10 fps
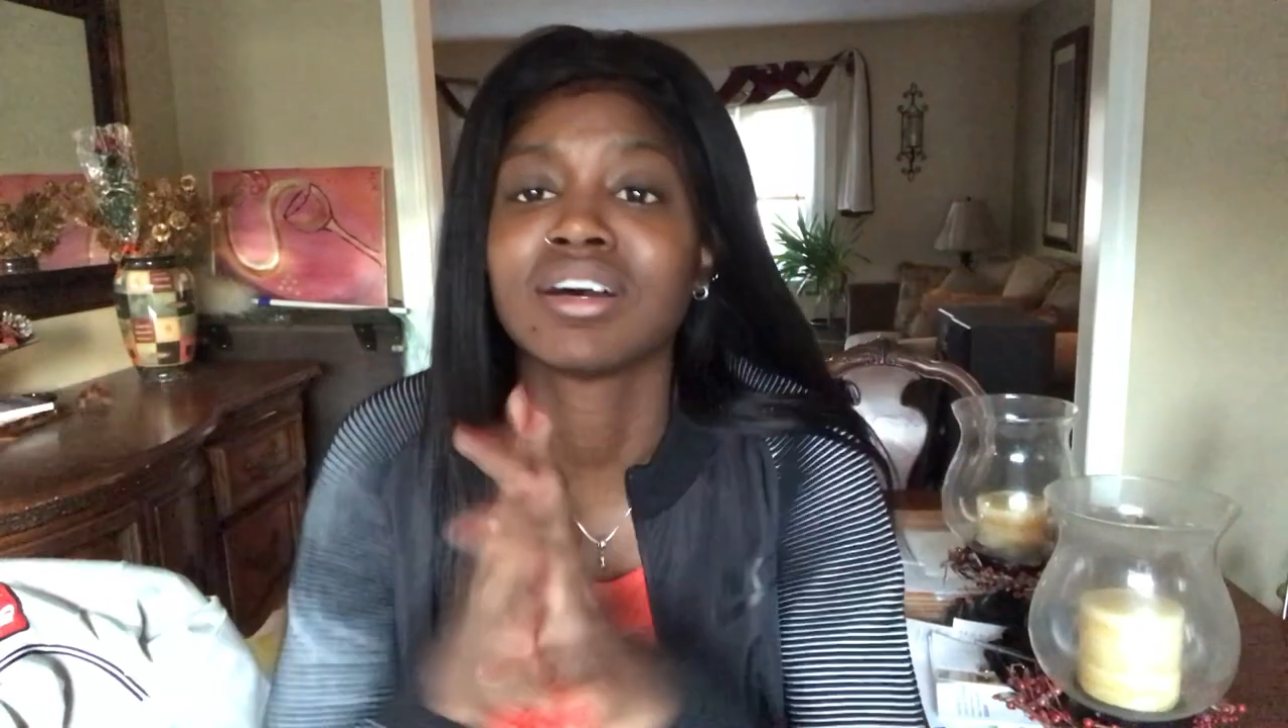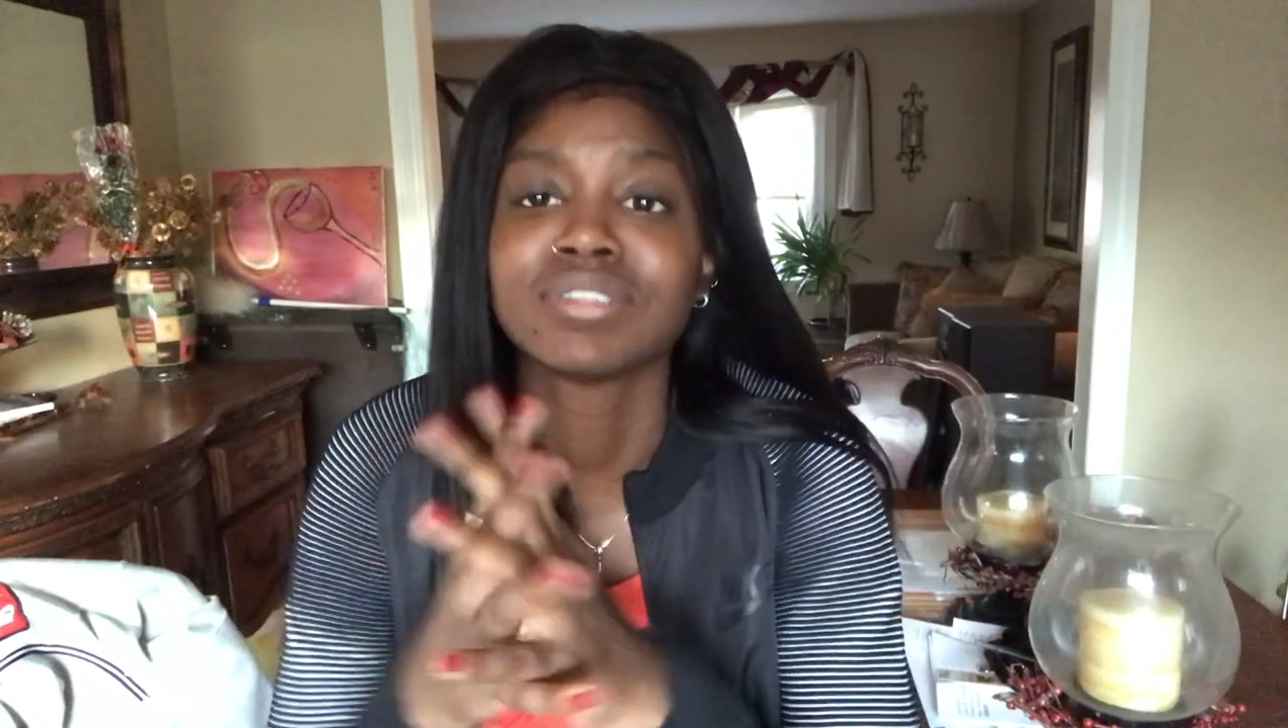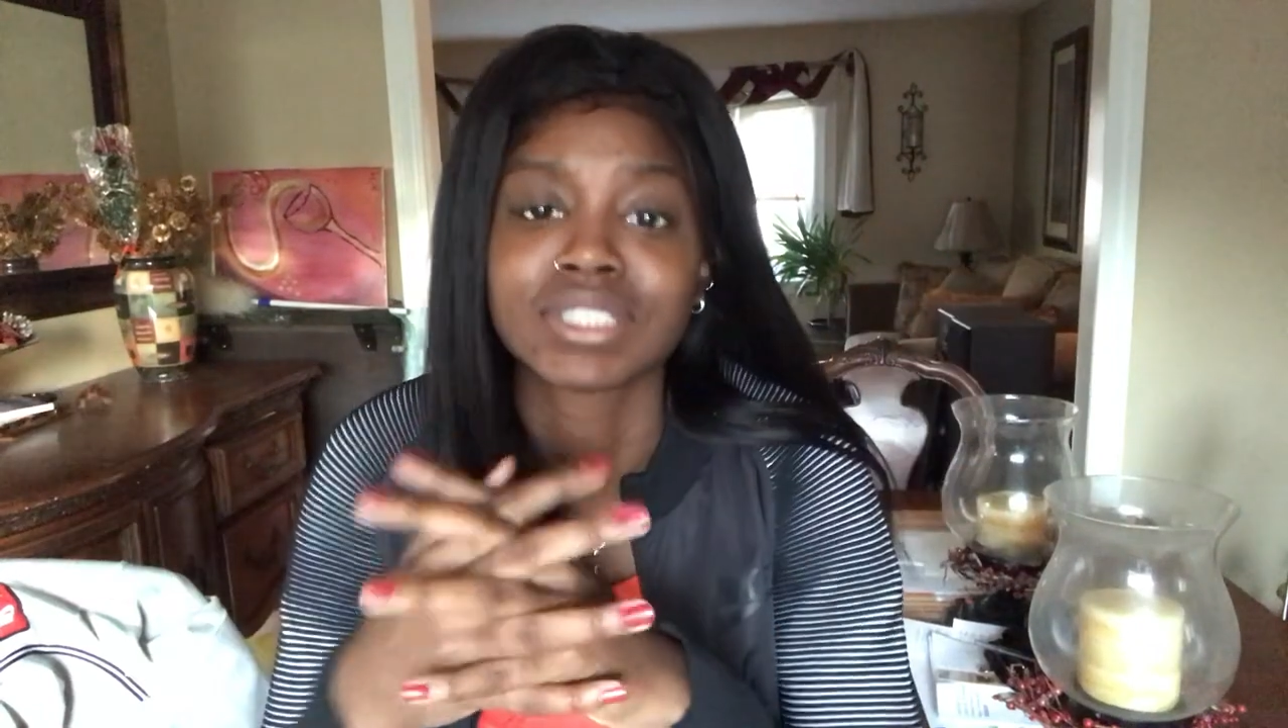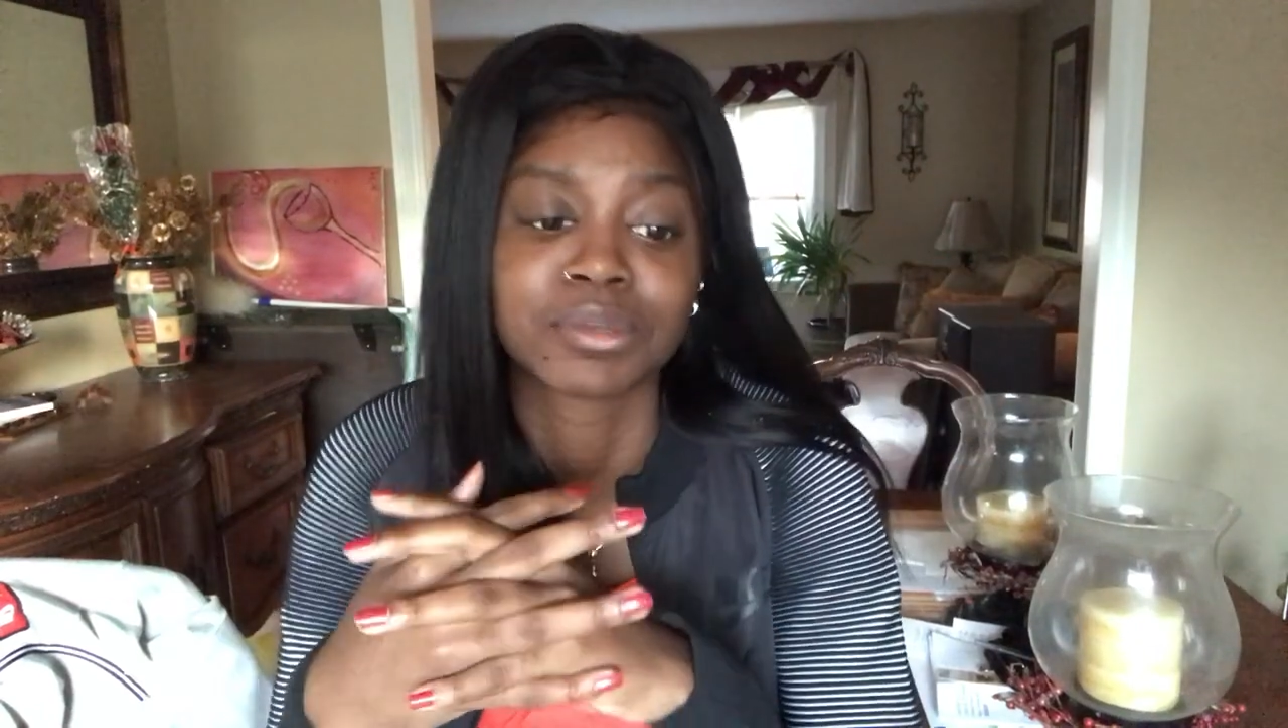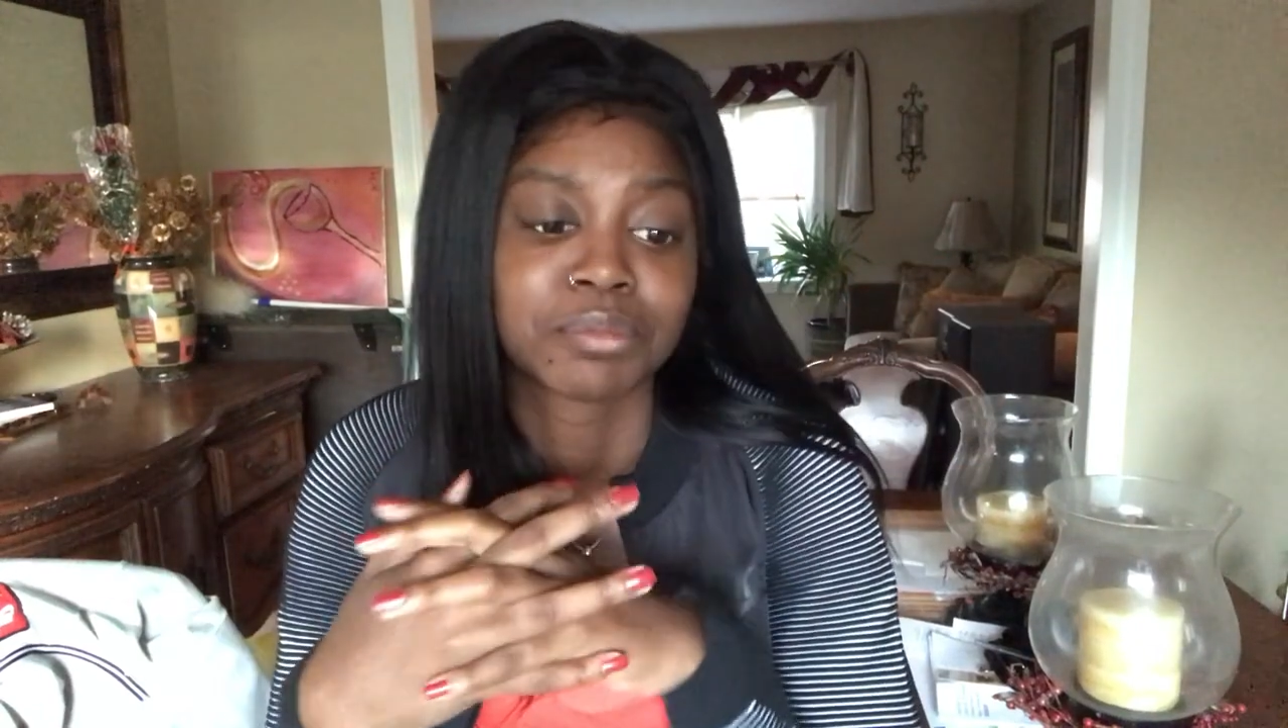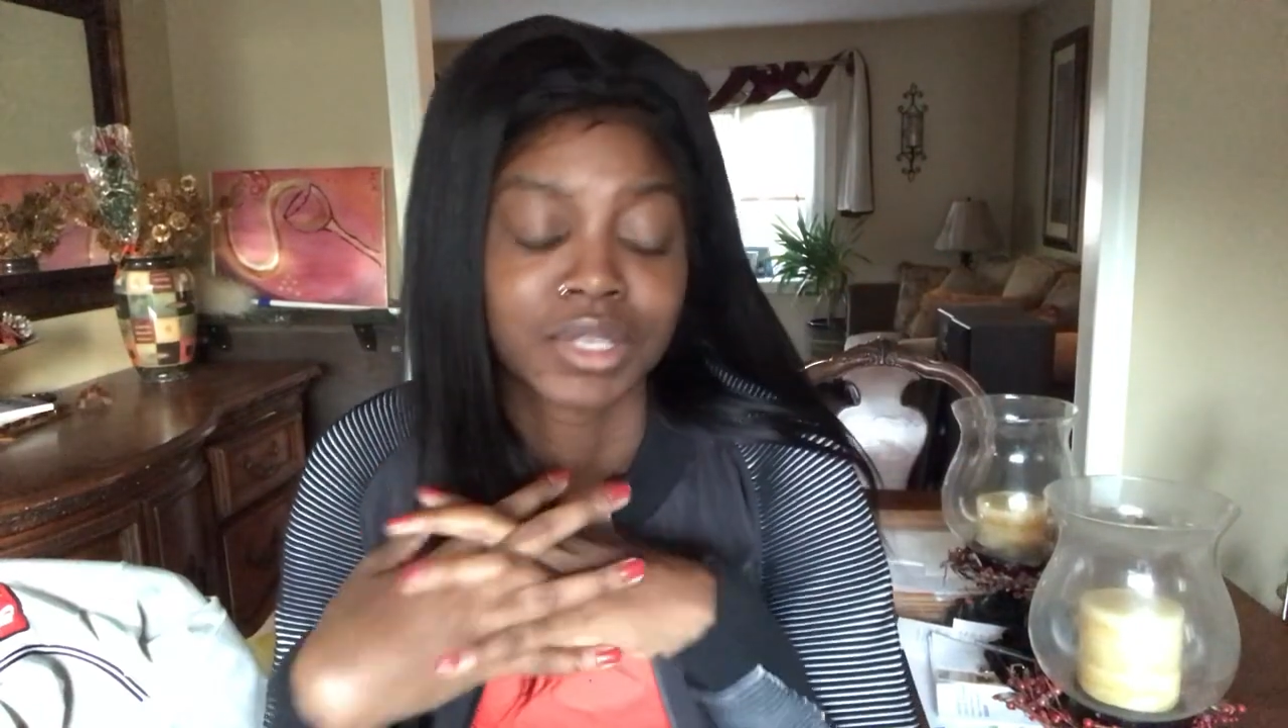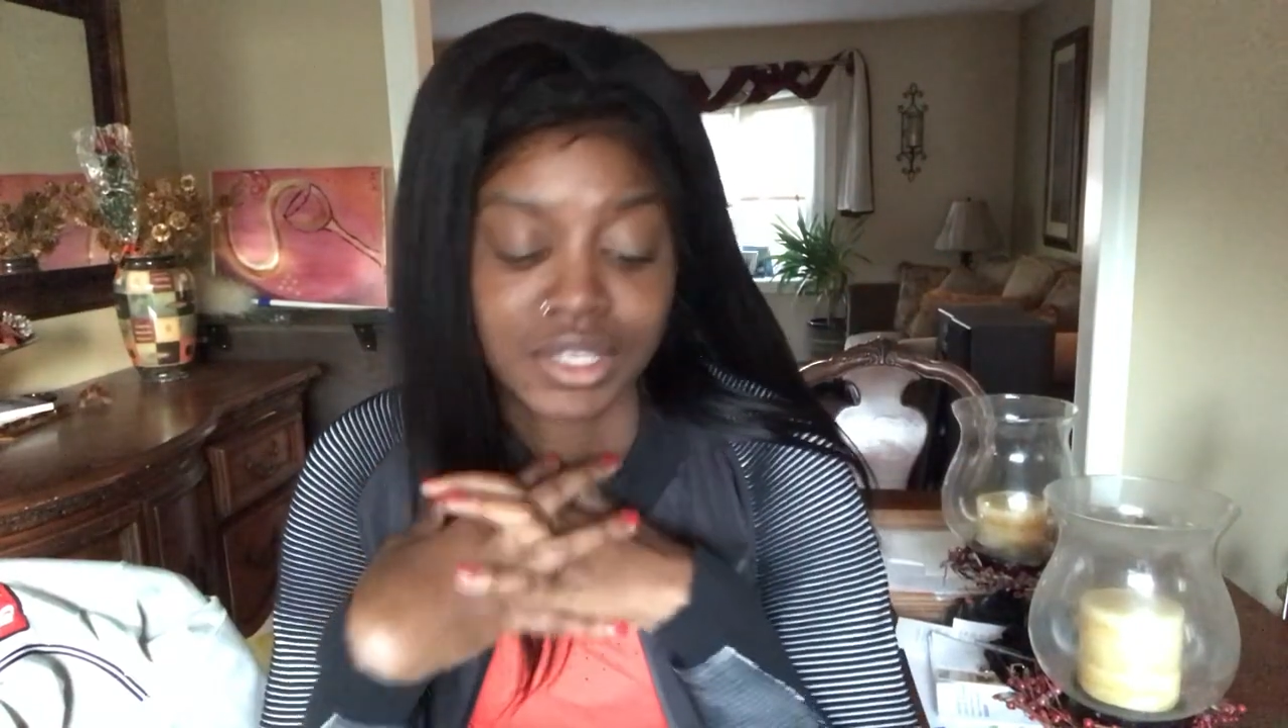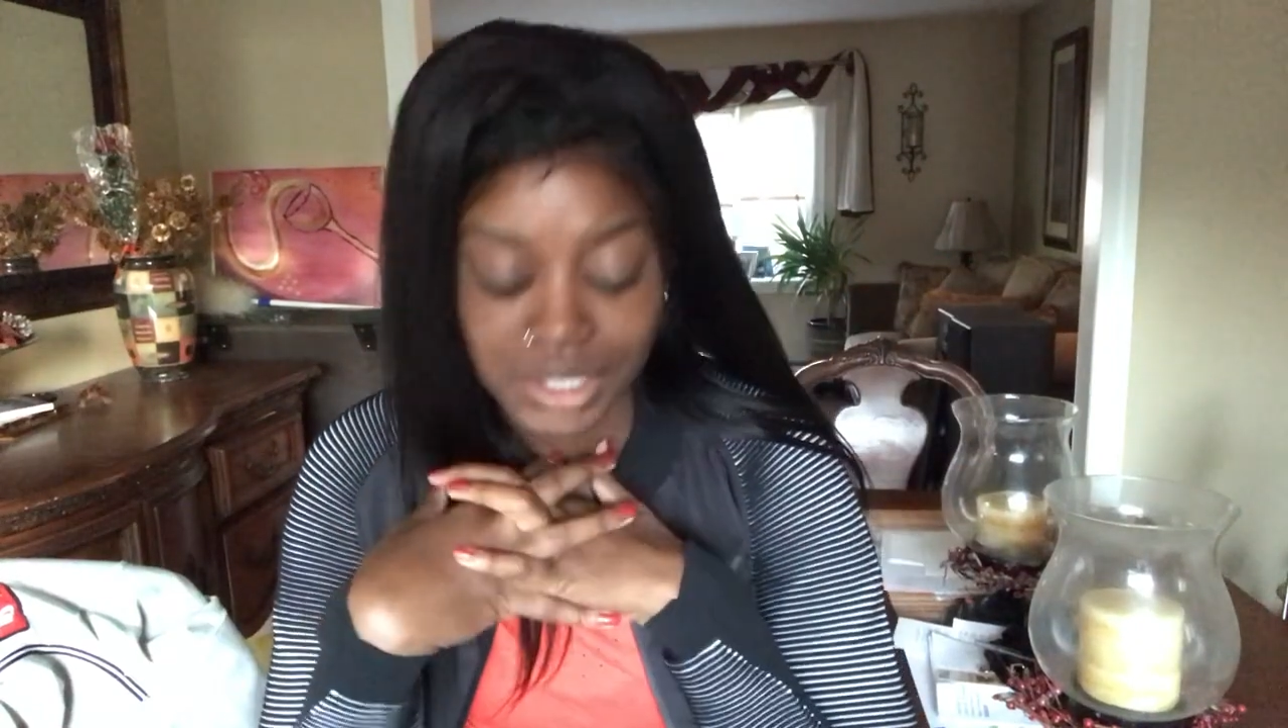loves him.